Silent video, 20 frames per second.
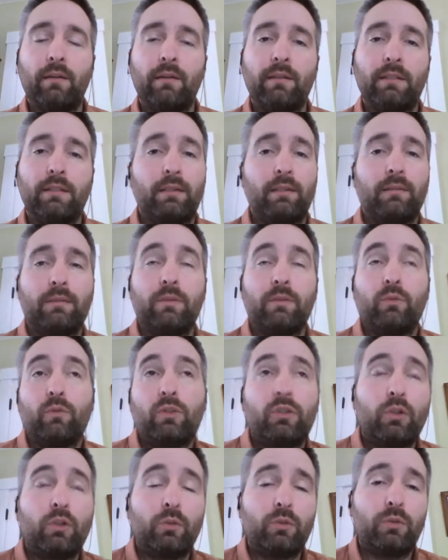to
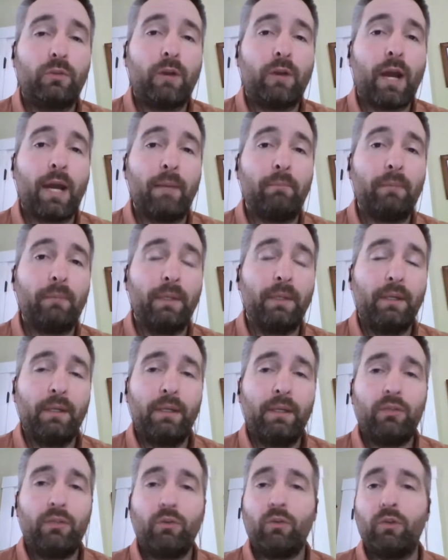reduce crime,
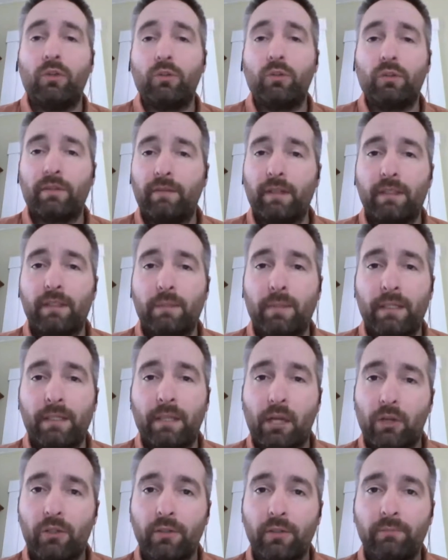to reduce
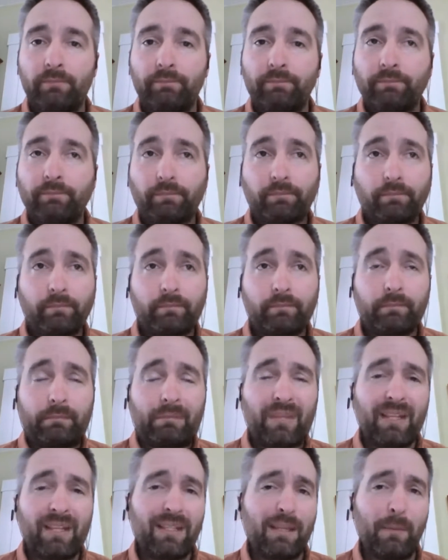victimization?
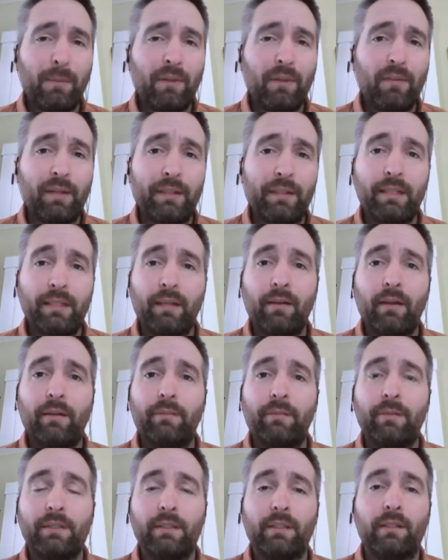Some of the things that
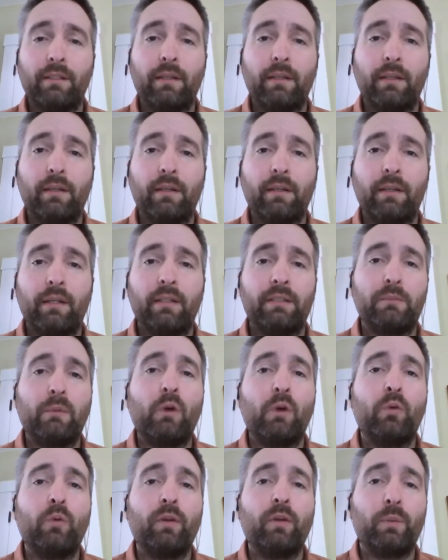obviously I
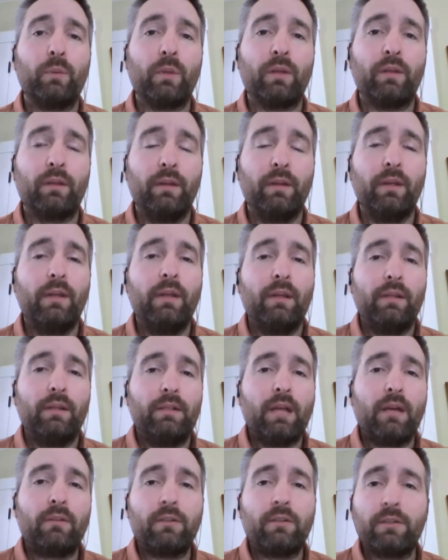spoke with
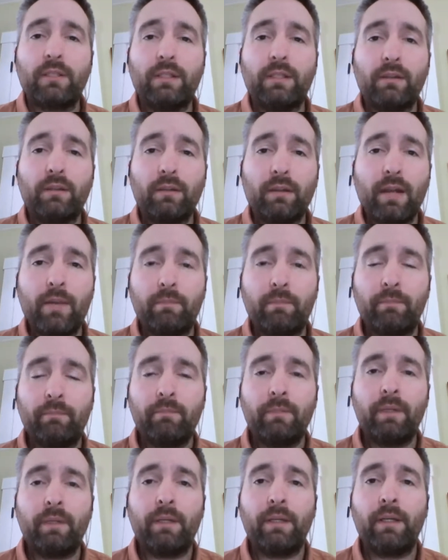Dr. Cynthia Lum
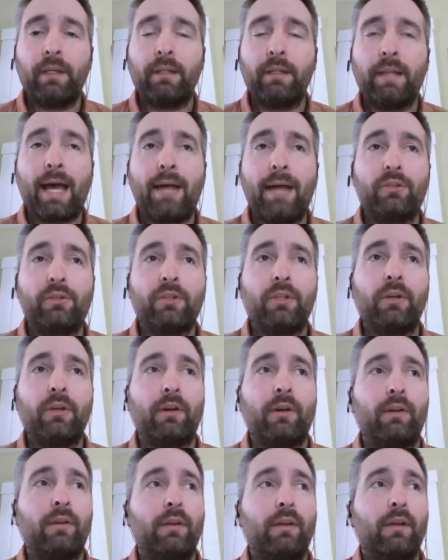last
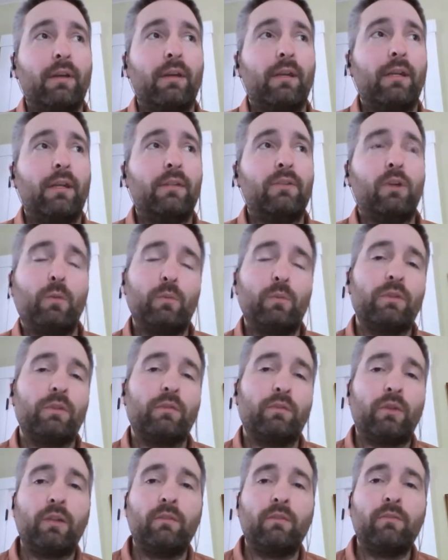year in terms of
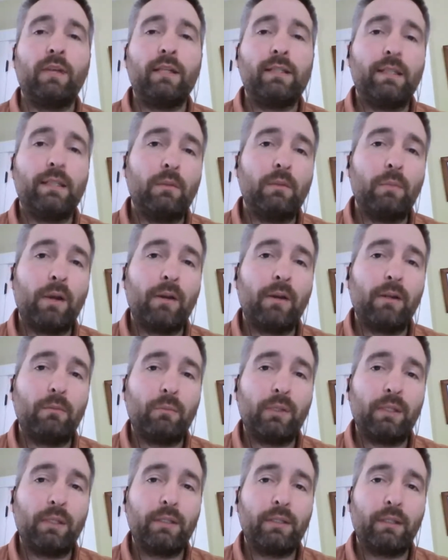reinventing American
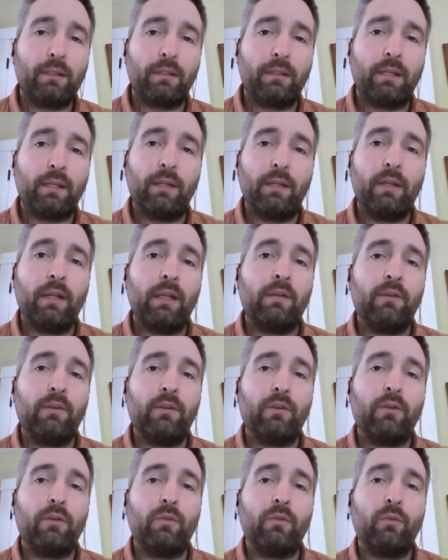policing and
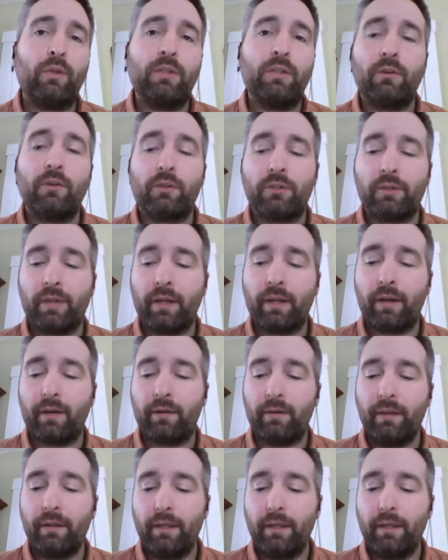her research there,